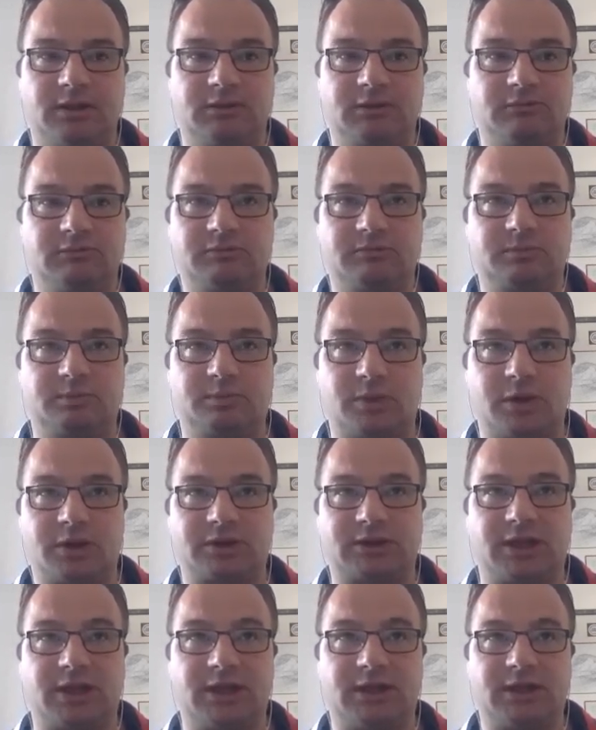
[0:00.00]

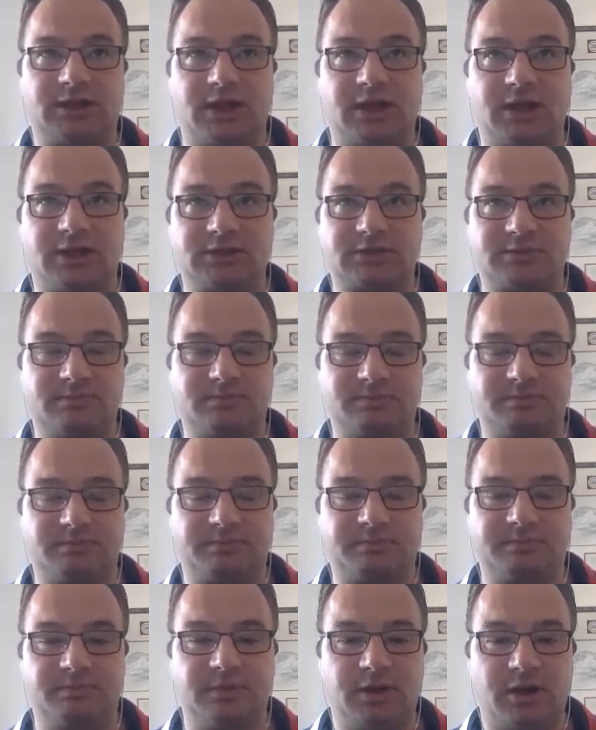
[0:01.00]
Workday does
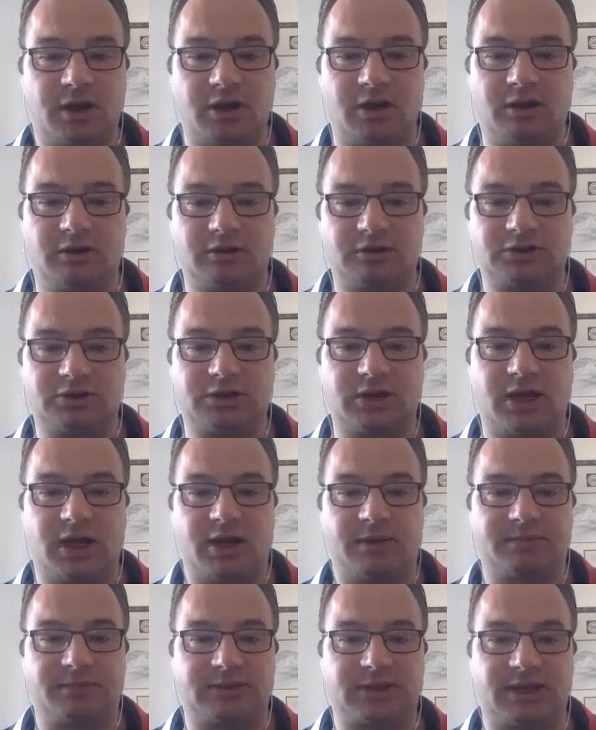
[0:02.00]
large
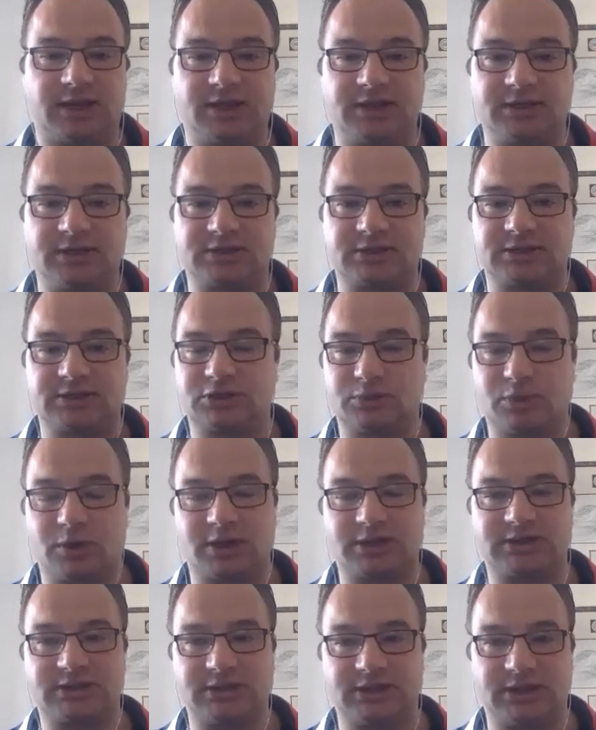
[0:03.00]
updates
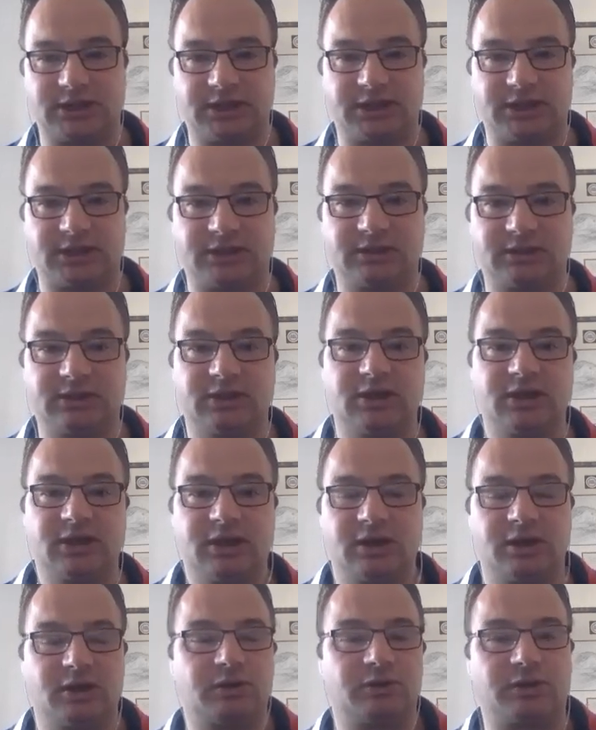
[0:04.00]
twice a year,
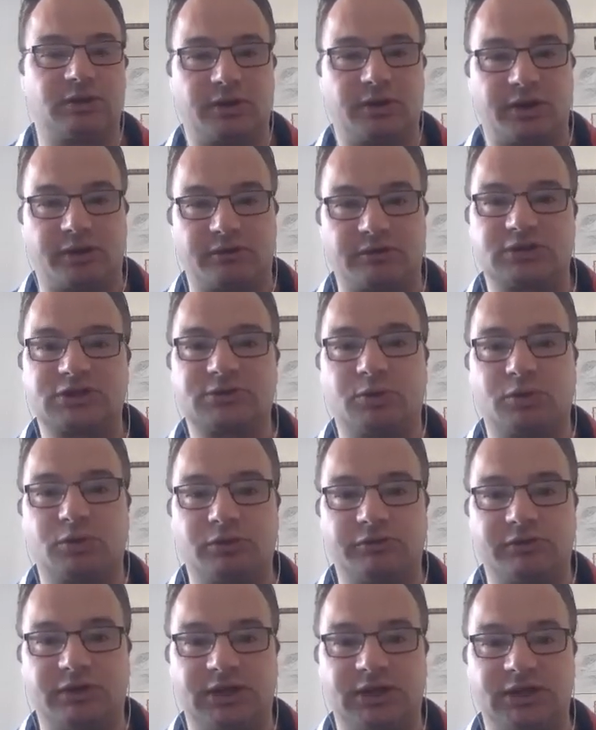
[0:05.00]
although there are
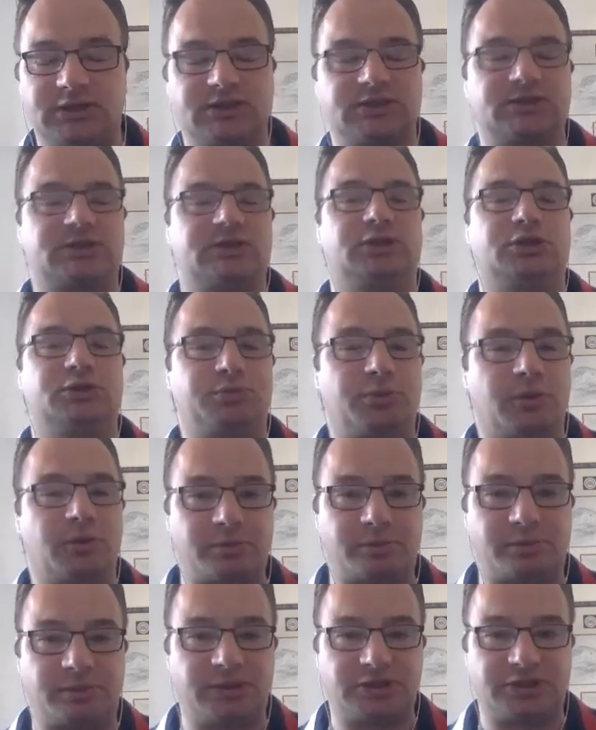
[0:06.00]
smaller releases that you
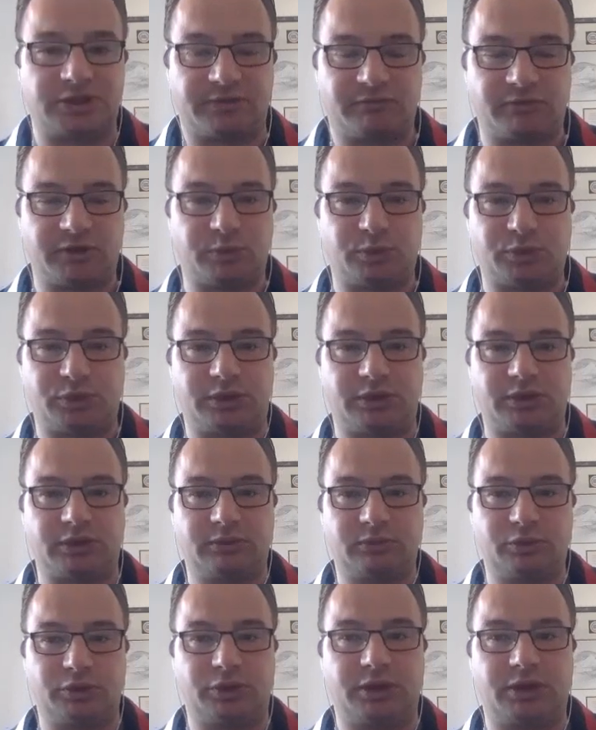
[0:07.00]
probably generally wouldn't
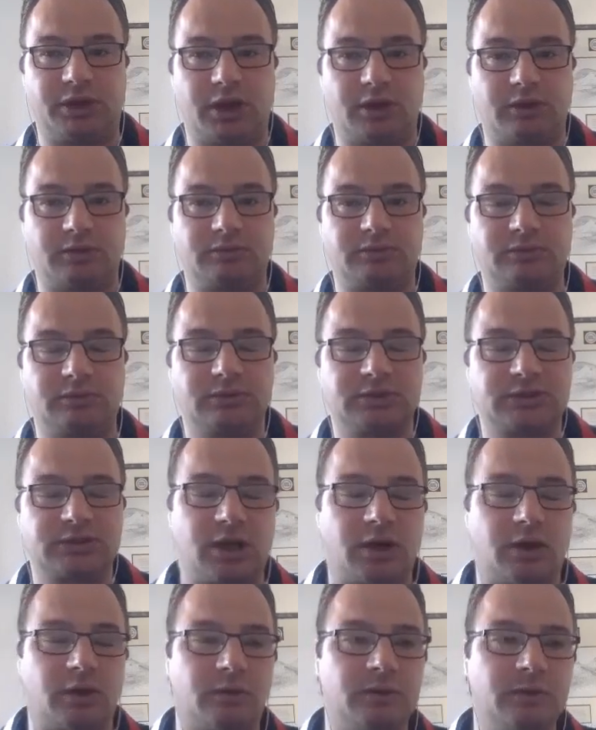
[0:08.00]
know.
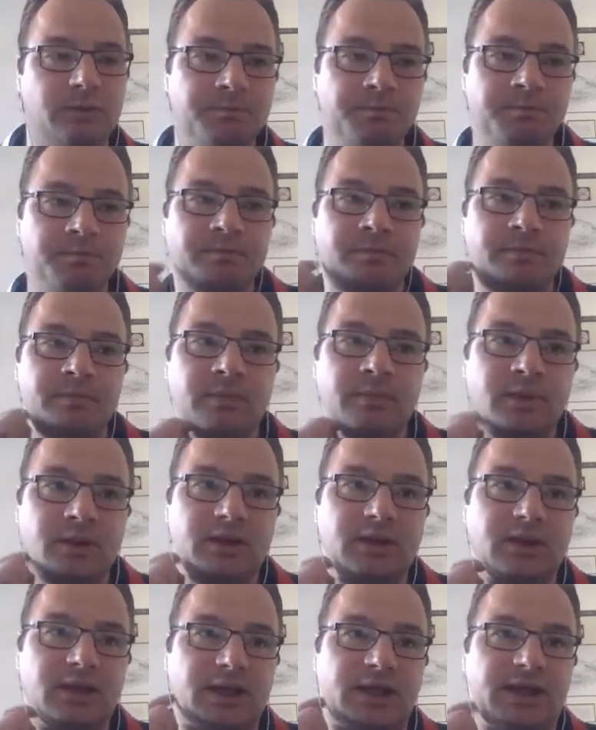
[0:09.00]
So
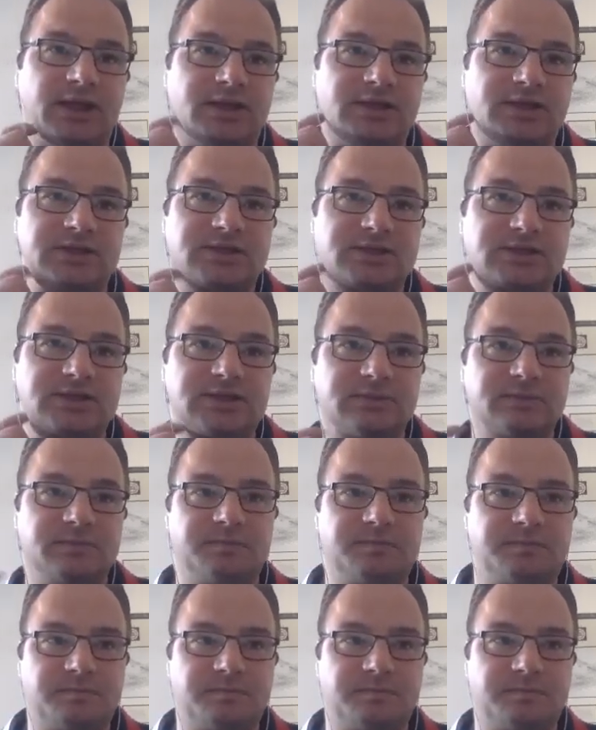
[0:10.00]
it's